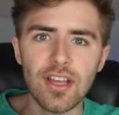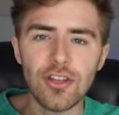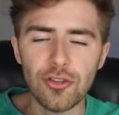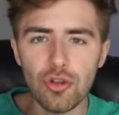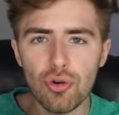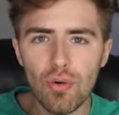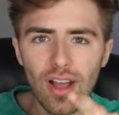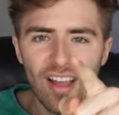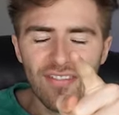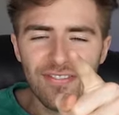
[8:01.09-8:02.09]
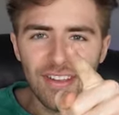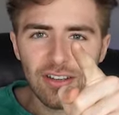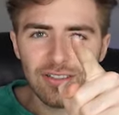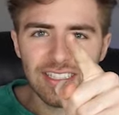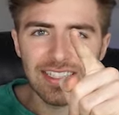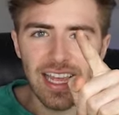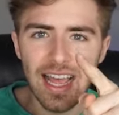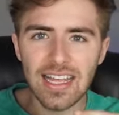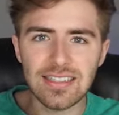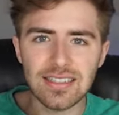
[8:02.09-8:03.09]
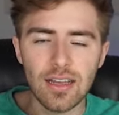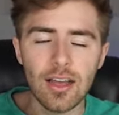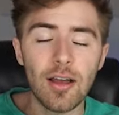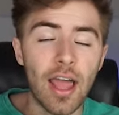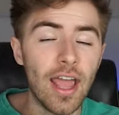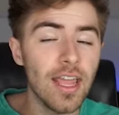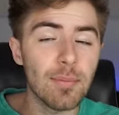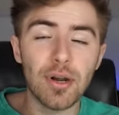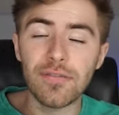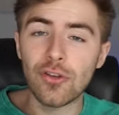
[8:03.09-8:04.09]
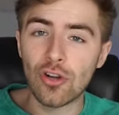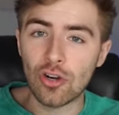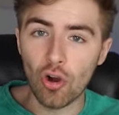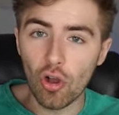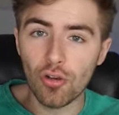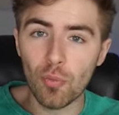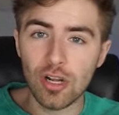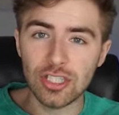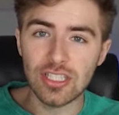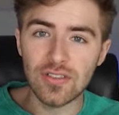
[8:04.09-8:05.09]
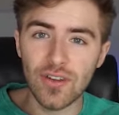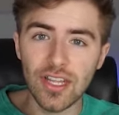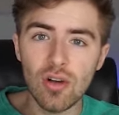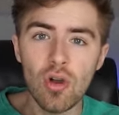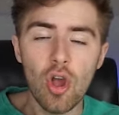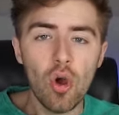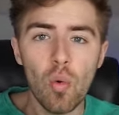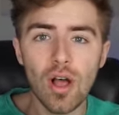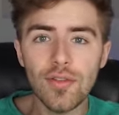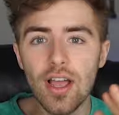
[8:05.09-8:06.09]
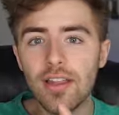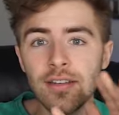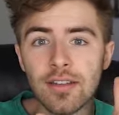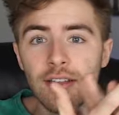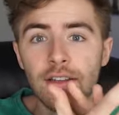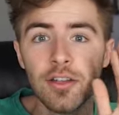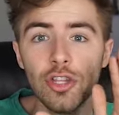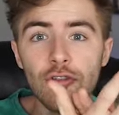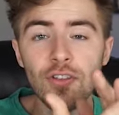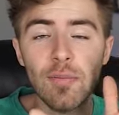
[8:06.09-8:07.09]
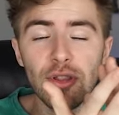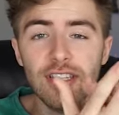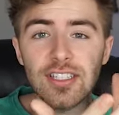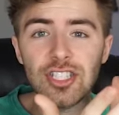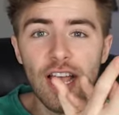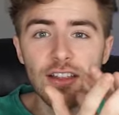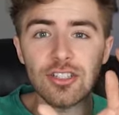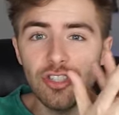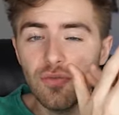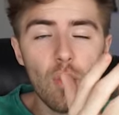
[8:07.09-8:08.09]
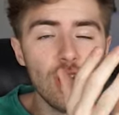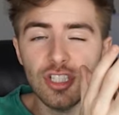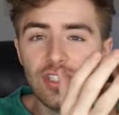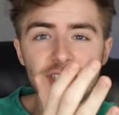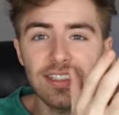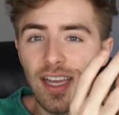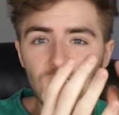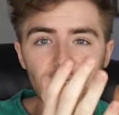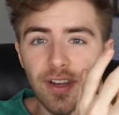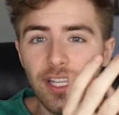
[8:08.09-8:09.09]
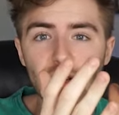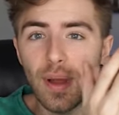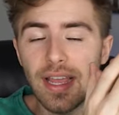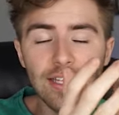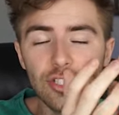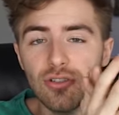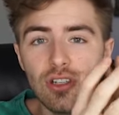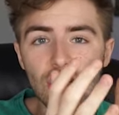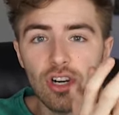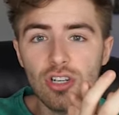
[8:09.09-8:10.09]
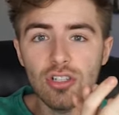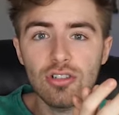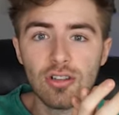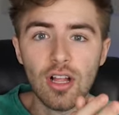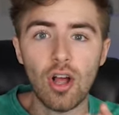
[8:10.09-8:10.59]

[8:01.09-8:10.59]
You have failed the task. Hey, but if you're a girl and watching this video, well done. You've completed the challenge. You've watched this entire video and you're a girl.